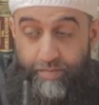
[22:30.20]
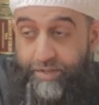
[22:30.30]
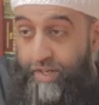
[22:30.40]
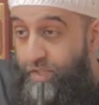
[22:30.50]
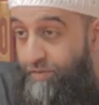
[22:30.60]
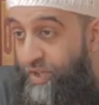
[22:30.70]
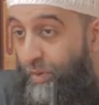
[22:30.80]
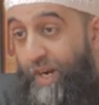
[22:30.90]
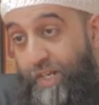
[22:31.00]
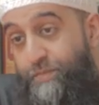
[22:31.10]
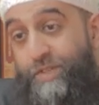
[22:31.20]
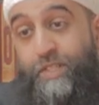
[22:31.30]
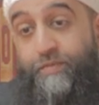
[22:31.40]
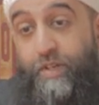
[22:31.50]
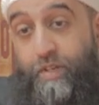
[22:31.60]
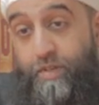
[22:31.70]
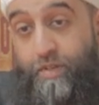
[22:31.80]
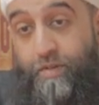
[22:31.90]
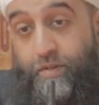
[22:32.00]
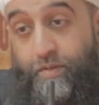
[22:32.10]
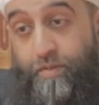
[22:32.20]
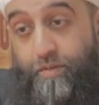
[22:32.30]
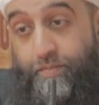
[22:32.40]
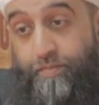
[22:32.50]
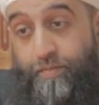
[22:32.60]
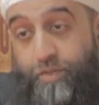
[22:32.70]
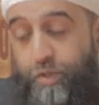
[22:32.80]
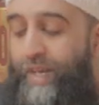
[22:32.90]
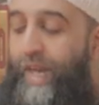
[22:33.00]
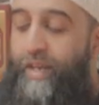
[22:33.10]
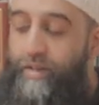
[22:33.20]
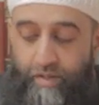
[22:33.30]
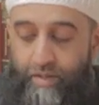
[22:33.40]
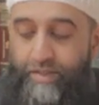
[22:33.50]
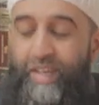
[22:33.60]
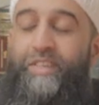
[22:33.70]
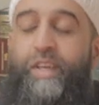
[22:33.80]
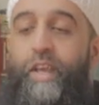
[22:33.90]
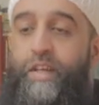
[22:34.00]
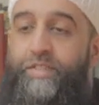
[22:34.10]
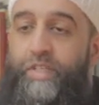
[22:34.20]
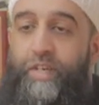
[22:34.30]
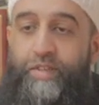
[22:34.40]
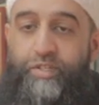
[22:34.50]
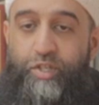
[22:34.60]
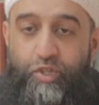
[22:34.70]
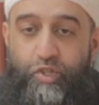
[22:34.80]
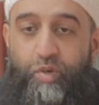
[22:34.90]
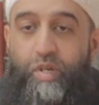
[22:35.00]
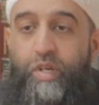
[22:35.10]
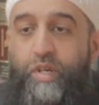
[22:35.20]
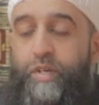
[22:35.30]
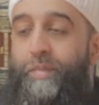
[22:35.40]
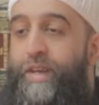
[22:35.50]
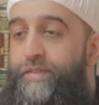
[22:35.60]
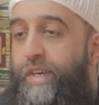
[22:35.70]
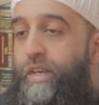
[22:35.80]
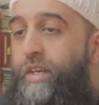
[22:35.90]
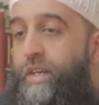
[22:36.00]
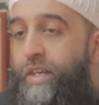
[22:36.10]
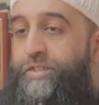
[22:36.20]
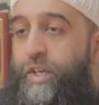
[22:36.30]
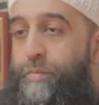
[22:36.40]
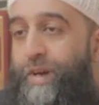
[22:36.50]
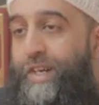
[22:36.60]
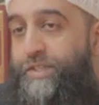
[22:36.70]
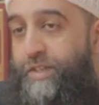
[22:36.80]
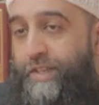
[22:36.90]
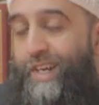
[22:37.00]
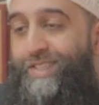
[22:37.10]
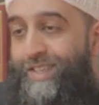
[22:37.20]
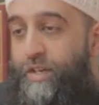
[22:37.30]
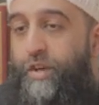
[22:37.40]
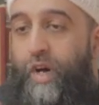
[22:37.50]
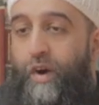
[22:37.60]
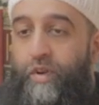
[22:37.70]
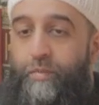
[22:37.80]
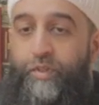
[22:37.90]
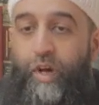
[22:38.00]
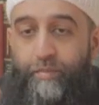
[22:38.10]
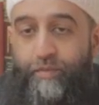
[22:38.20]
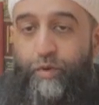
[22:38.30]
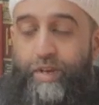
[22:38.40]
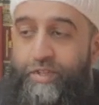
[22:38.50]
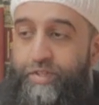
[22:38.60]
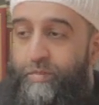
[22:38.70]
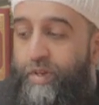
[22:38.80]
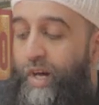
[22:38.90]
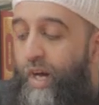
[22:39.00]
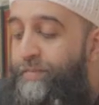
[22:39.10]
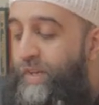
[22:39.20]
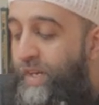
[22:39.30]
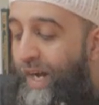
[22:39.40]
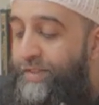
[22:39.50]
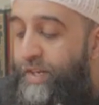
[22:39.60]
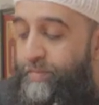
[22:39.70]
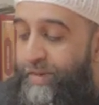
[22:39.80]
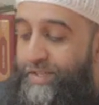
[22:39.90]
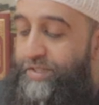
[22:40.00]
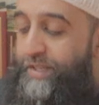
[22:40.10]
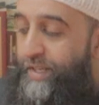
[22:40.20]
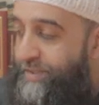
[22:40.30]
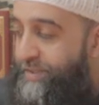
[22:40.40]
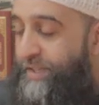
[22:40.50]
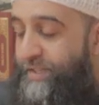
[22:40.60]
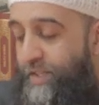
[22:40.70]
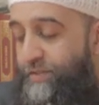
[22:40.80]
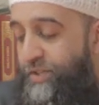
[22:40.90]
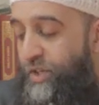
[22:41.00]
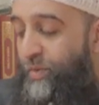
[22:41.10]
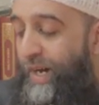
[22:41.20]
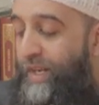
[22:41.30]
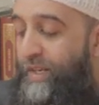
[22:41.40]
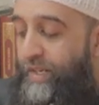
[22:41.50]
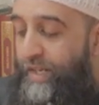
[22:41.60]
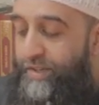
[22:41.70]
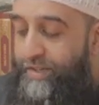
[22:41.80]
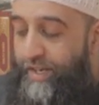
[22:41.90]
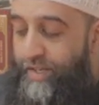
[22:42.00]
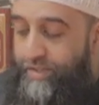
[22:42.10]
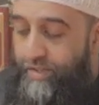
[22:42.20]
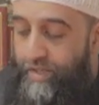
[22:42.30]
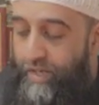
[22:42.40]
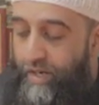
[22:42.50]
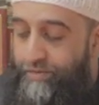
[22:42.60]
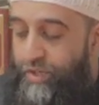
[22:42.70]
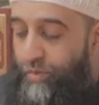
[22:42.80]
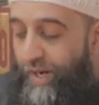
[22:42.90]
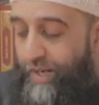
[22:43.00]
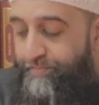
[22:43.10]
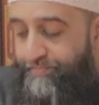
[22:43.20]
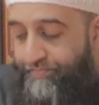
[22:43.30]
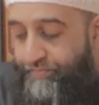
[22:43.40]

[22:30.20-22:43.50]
But the days of Shawwal are specific. So again, there's leniency in this issue. The main thing is that a person does his qada of Ramadan before next Ramadan, and that a person does the six days of Shawwal in the days uh, of Shawwal.